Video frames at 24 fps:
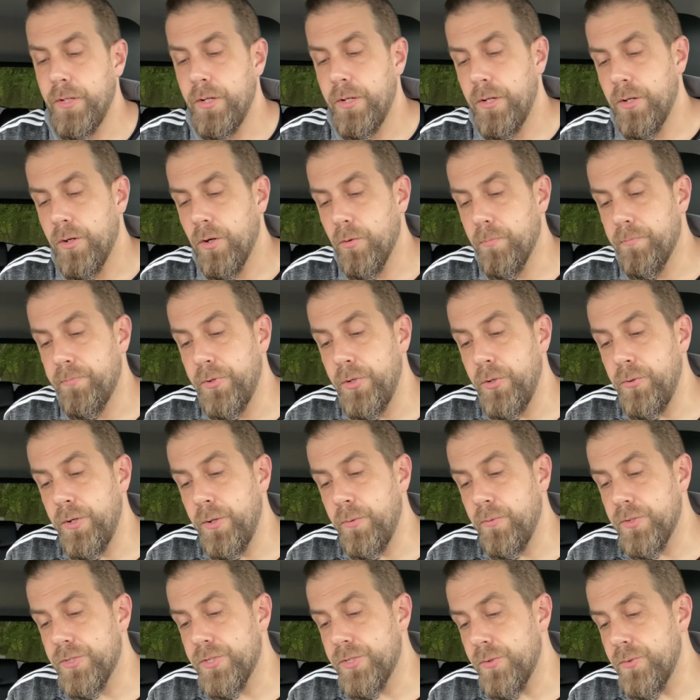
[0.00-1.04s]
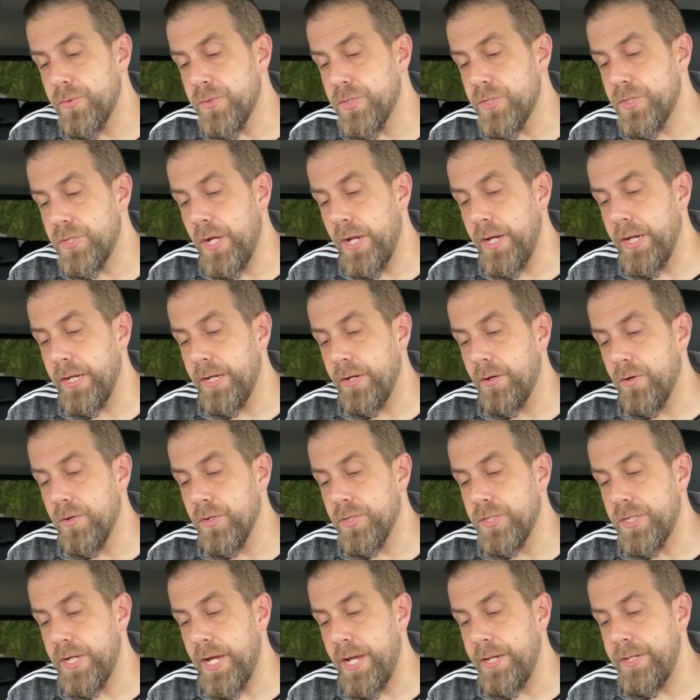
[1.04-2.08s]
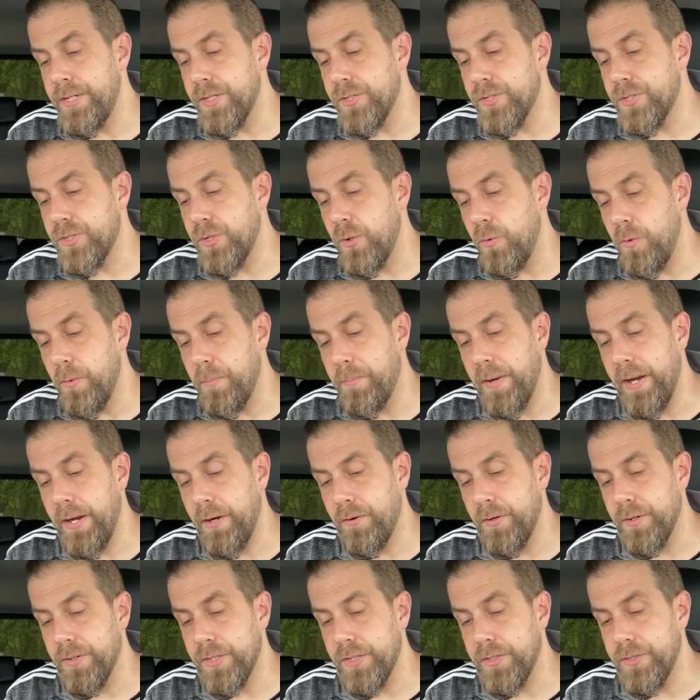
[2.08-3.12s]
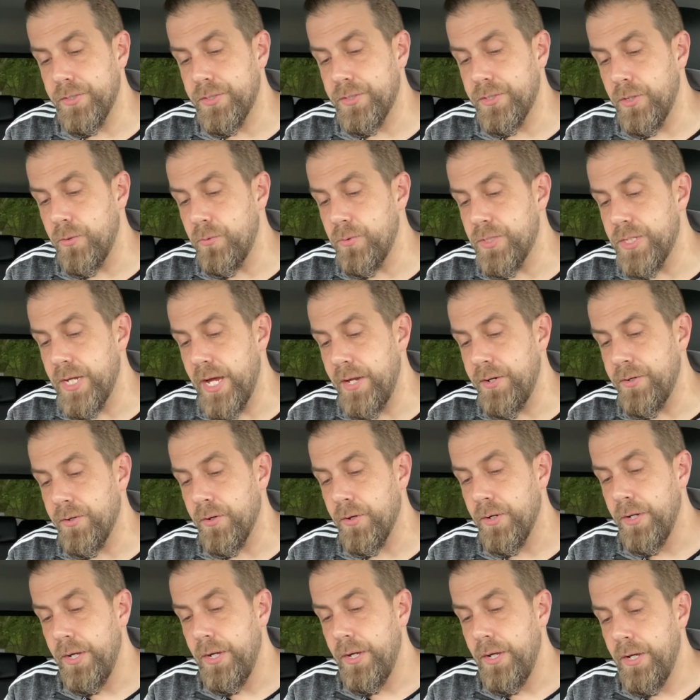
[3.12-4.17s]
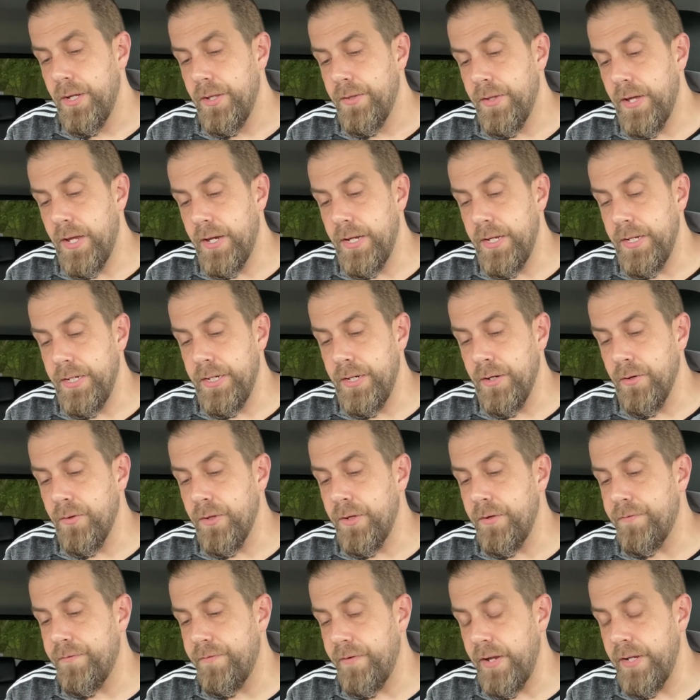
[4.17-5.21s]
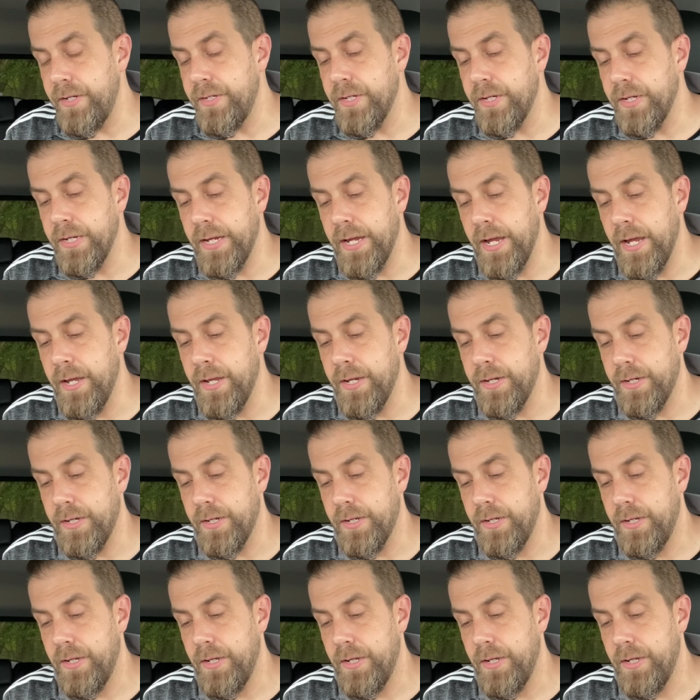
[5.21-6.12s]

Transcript: Her beauty was so stunning, her sadness so apparent and so tender, that he nearly fainted again.